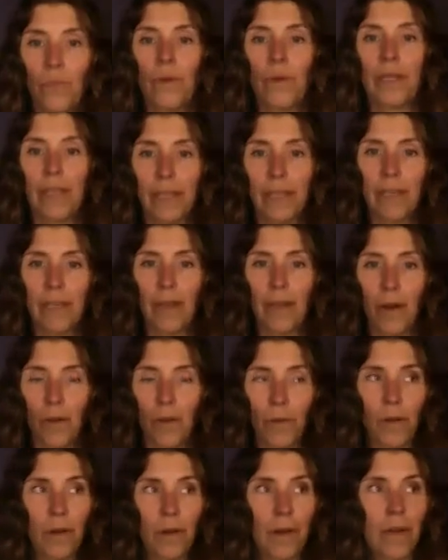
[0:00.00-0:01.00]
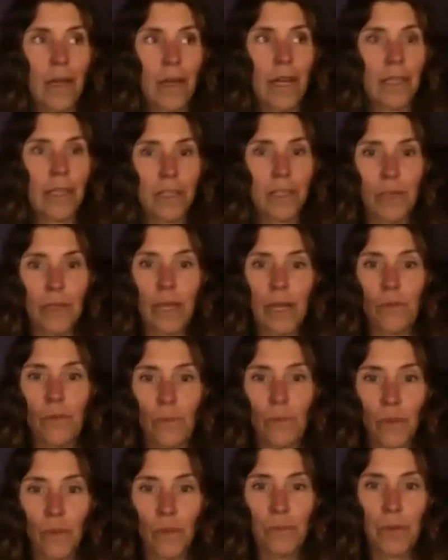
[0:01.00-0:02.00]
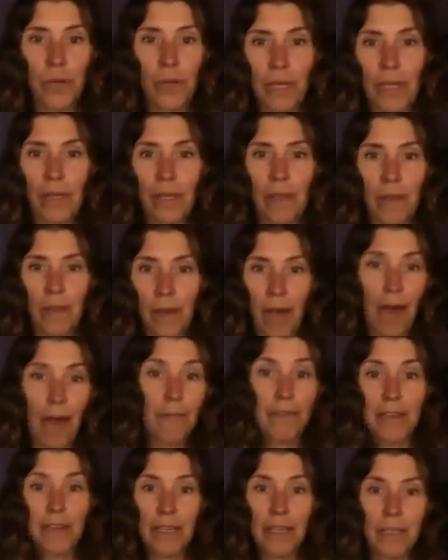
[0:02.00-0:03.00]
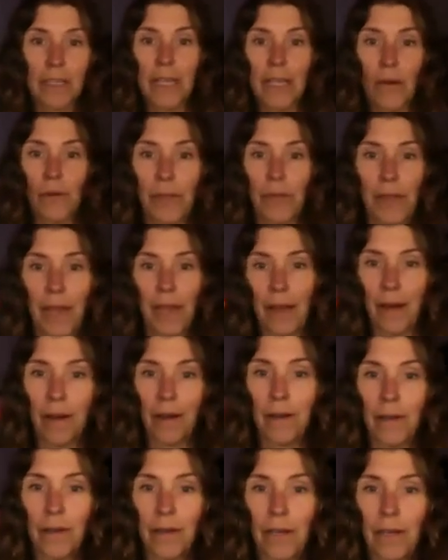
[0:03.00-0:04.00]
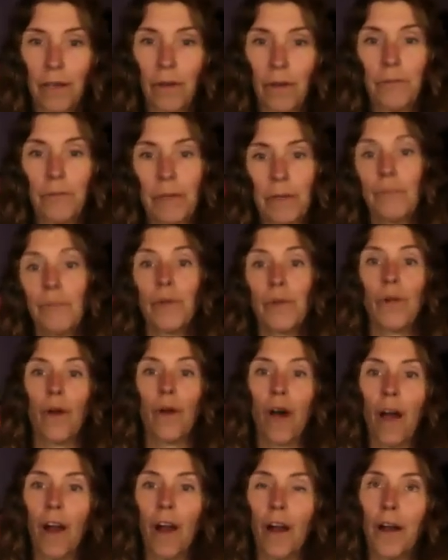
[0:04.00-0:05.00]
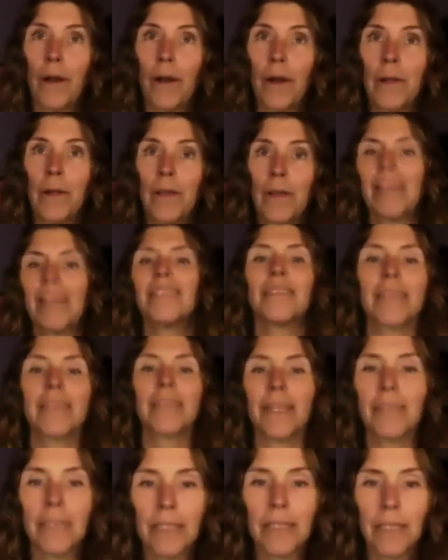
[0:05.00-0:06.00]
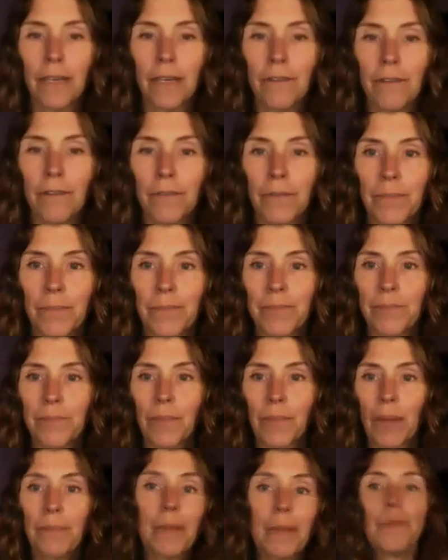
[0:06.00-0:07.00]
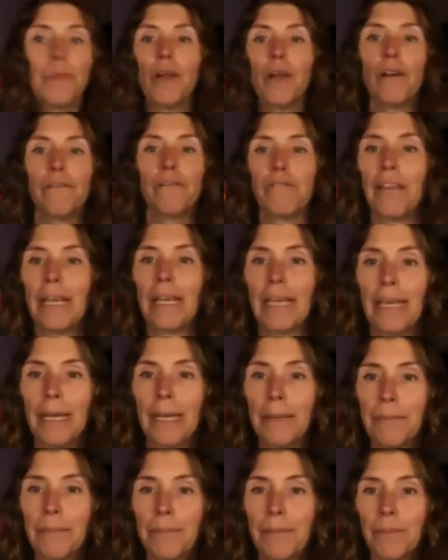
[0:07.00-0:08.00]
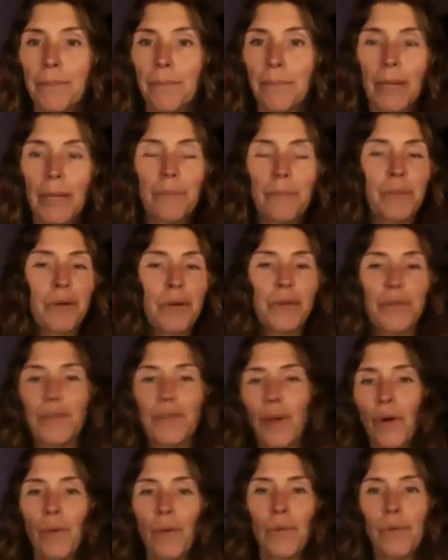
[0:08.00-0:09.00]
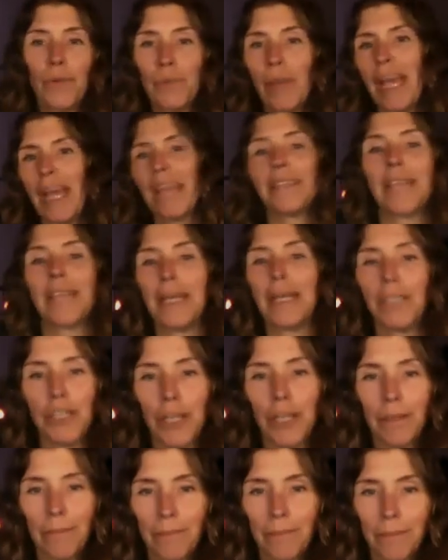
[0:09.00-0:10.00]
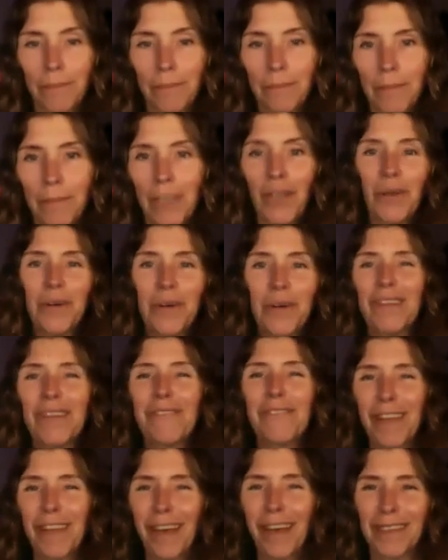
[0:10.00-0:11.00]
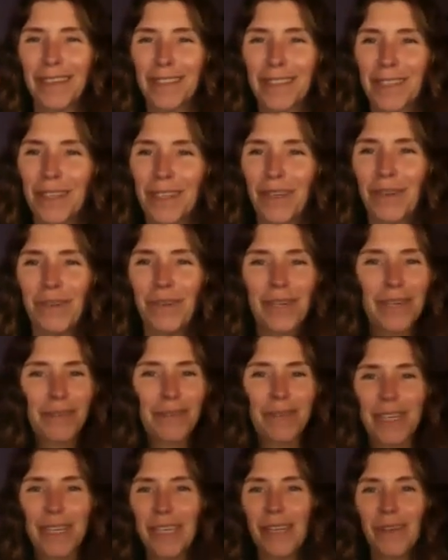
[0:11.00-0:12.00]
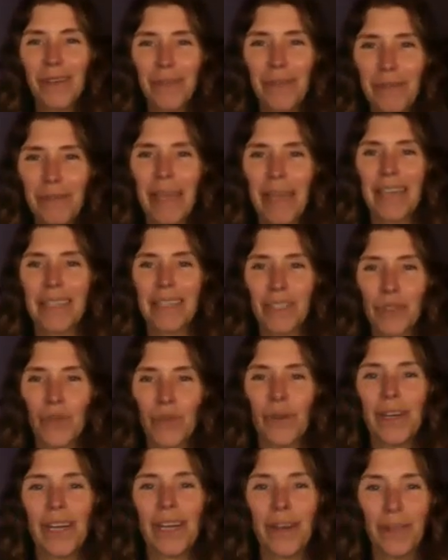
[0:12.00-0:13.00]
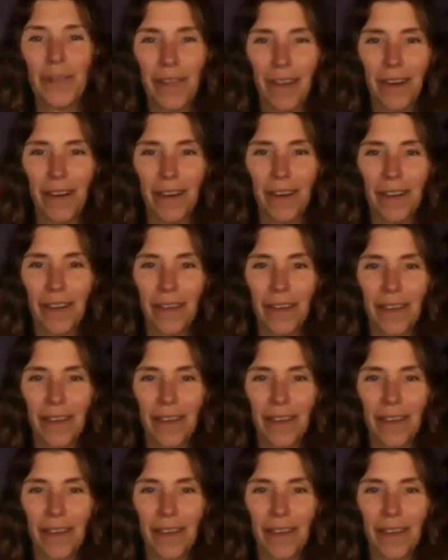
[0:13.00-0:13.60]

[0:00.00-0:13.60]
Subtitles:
we didn't know. And so then we're putting the evidence out there. People are insensitive. People are flaky. People don't pay attention. Whatever that is. We make a story out there.